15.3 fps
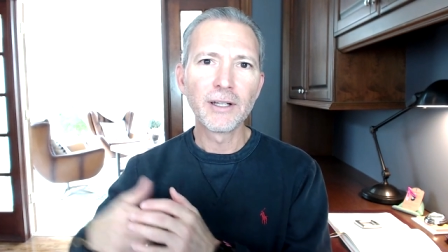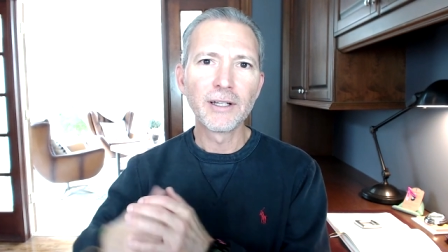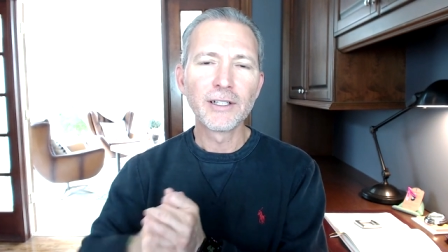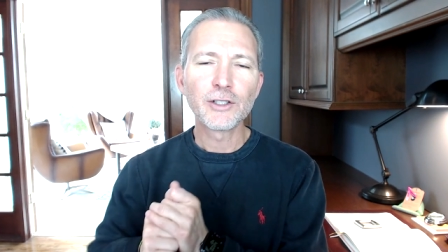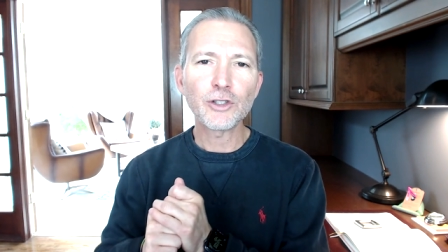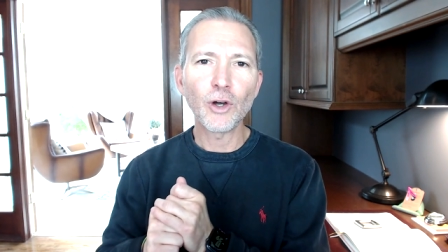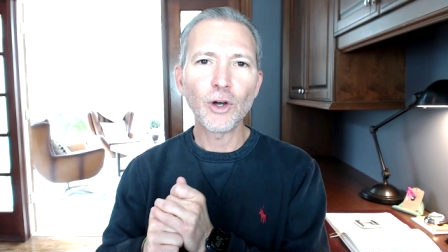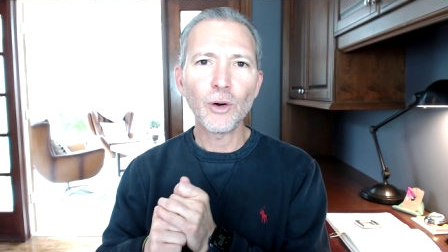
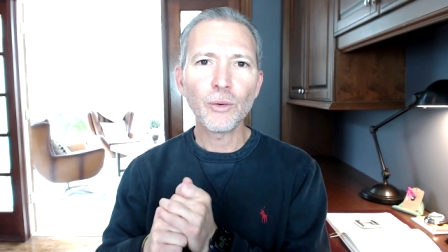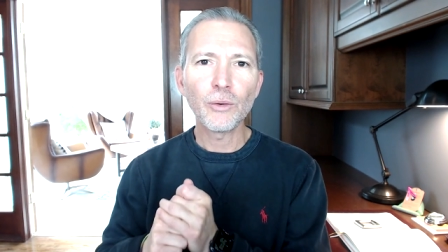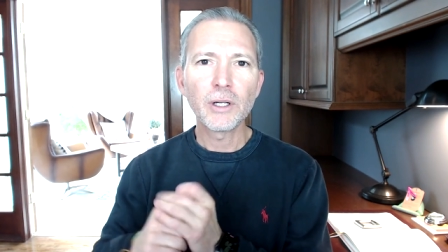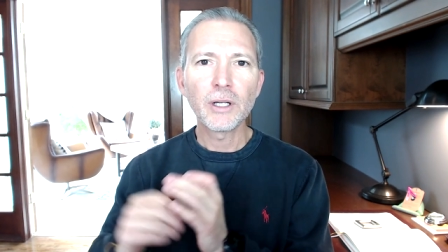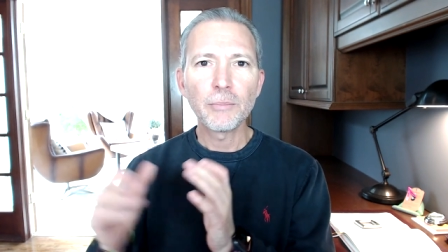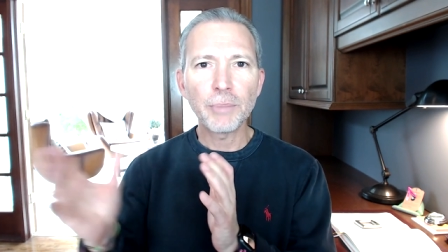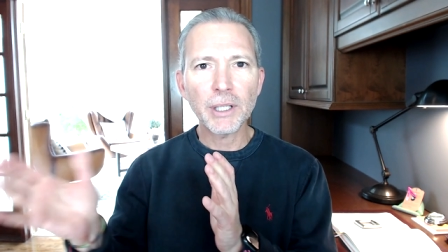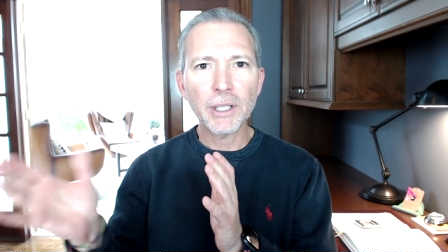So,
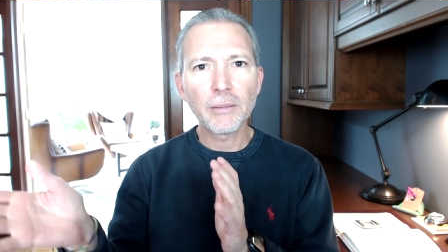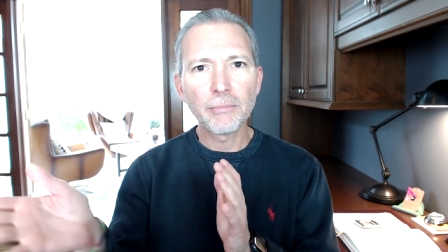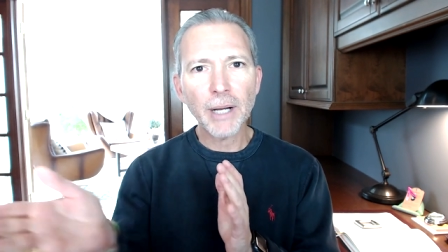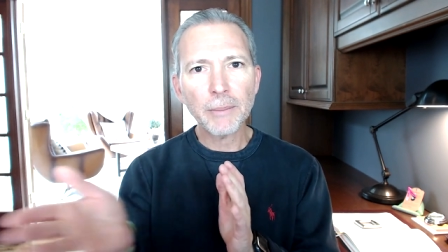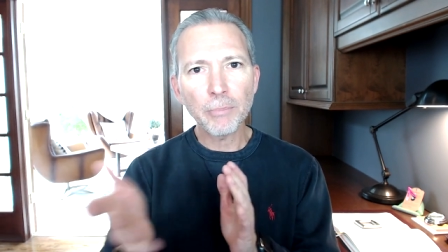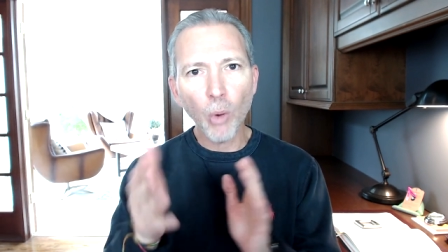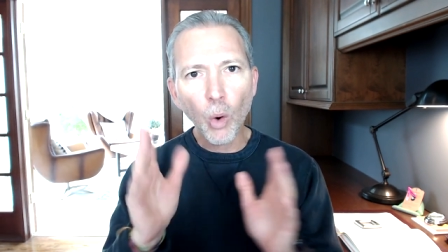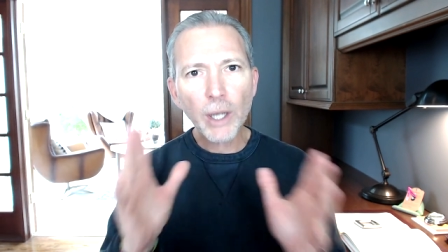but my
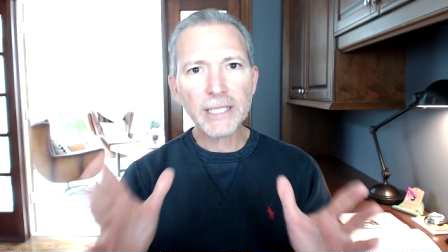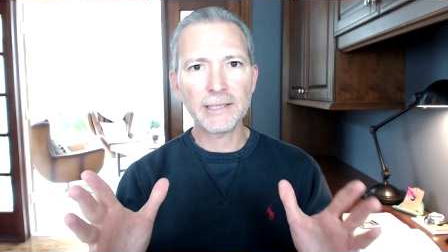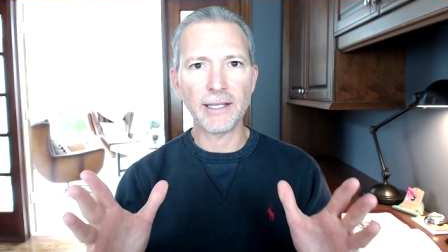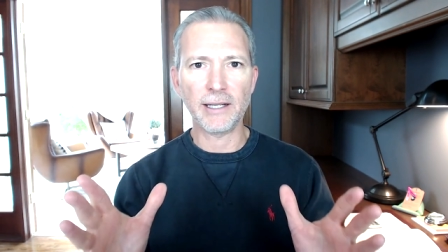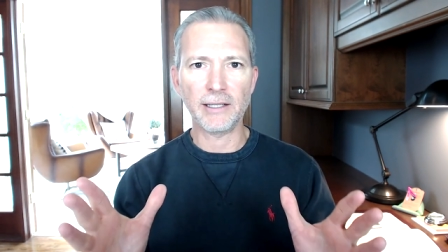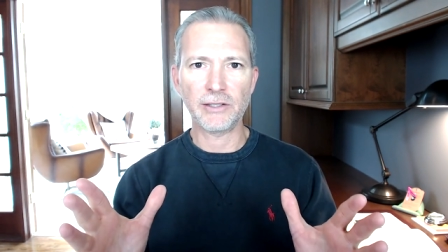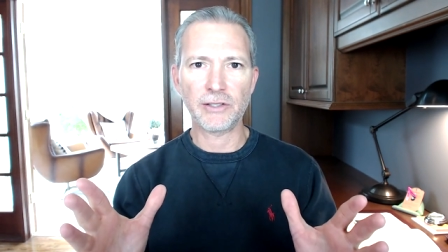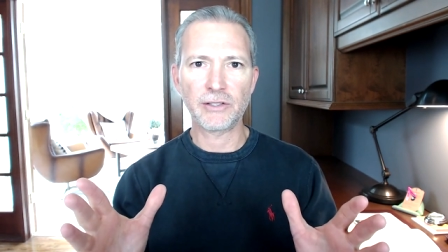point
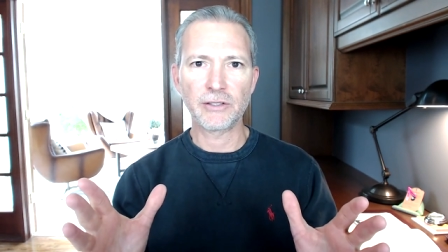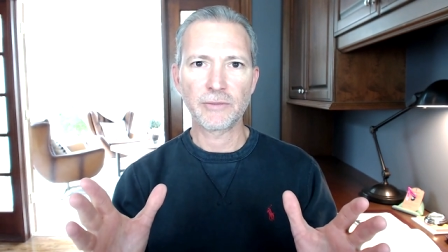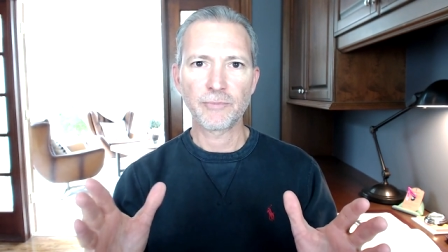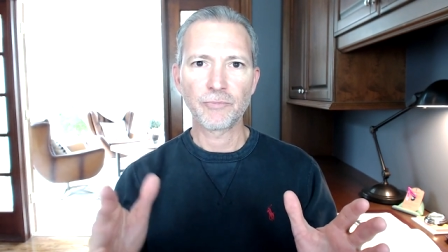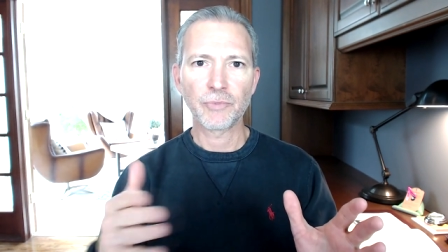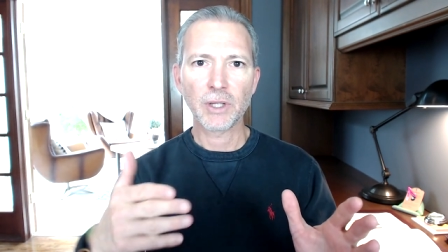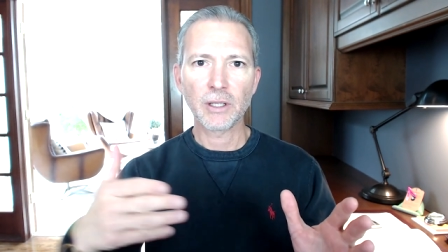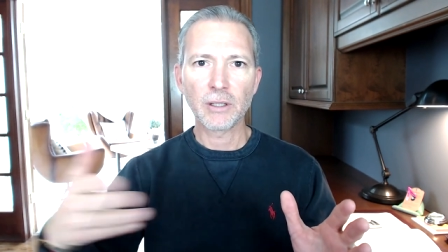is,
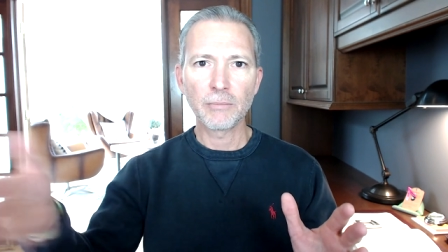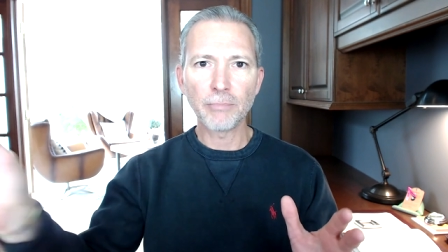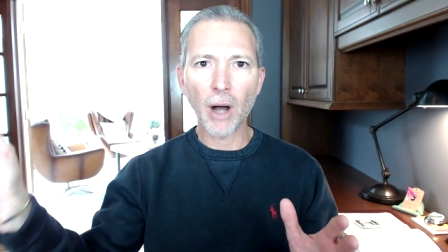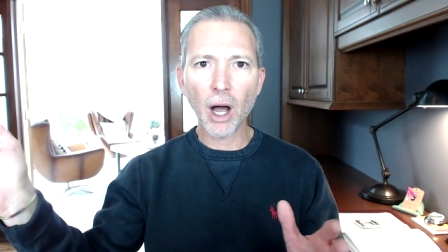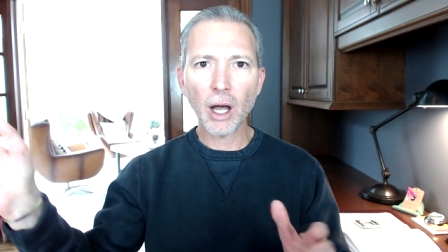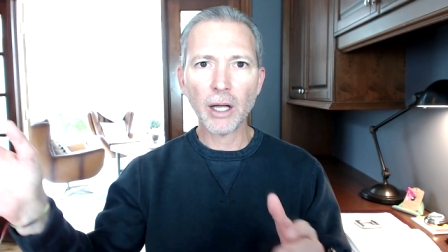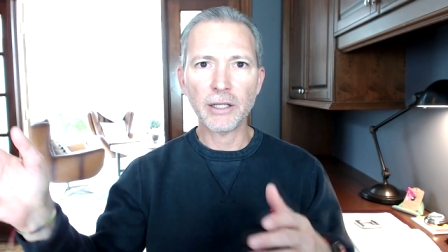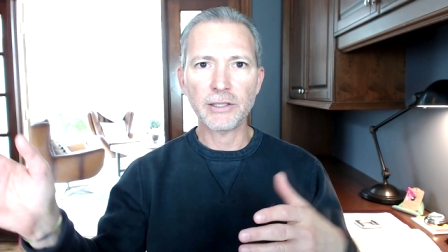
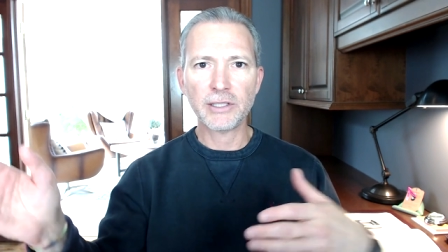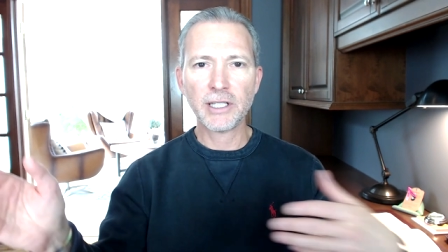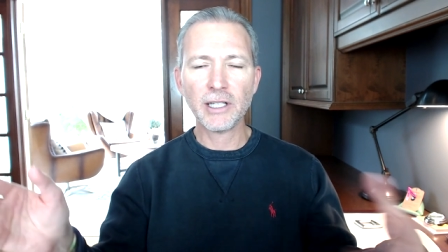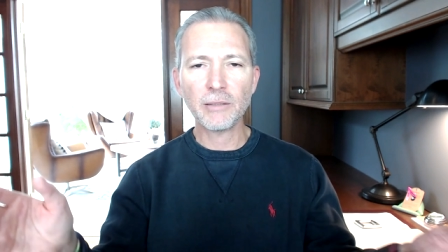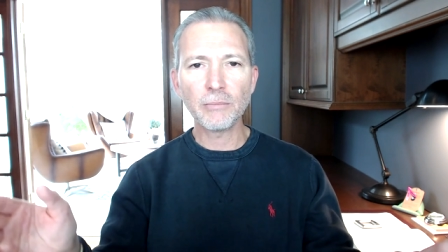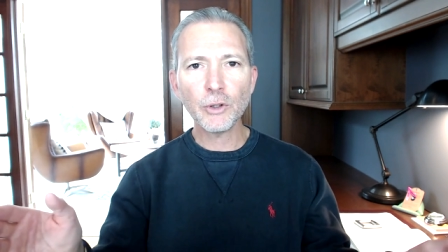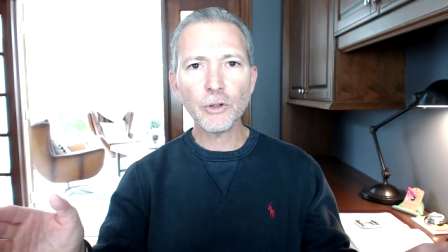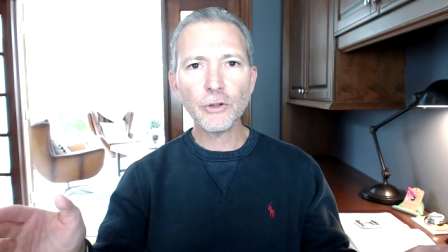pawns
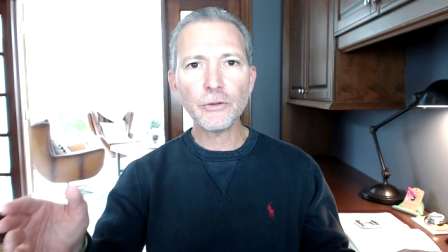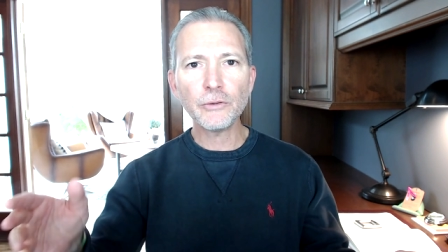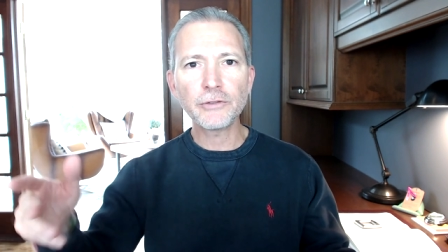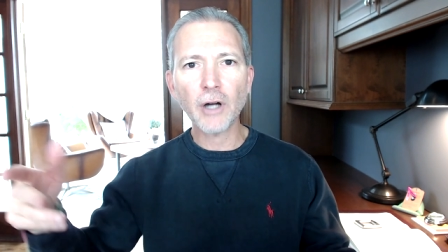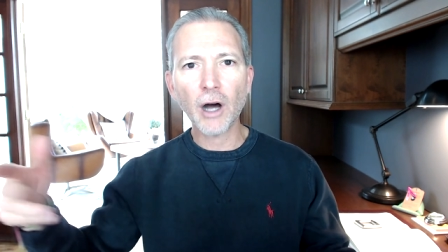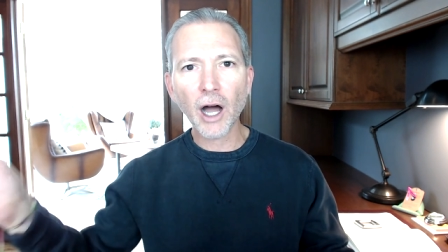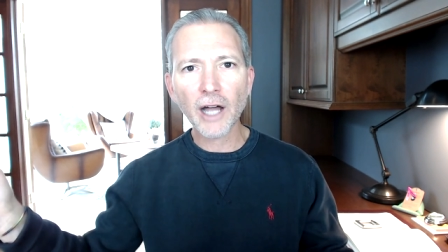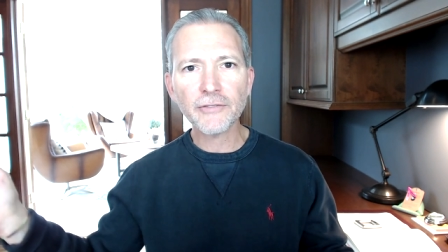getting moved
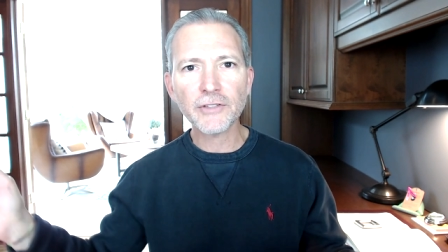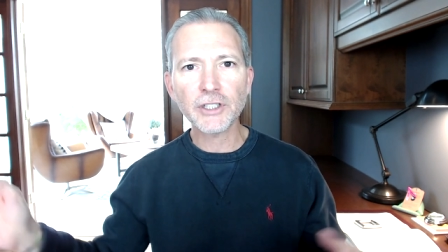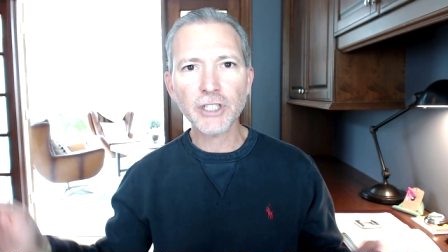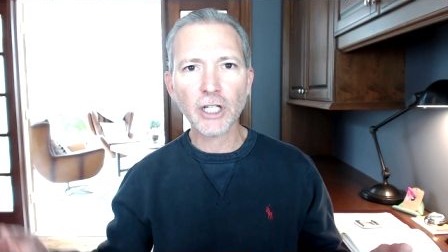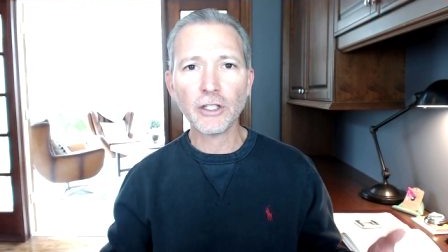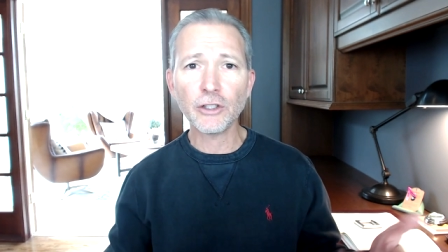off the chess.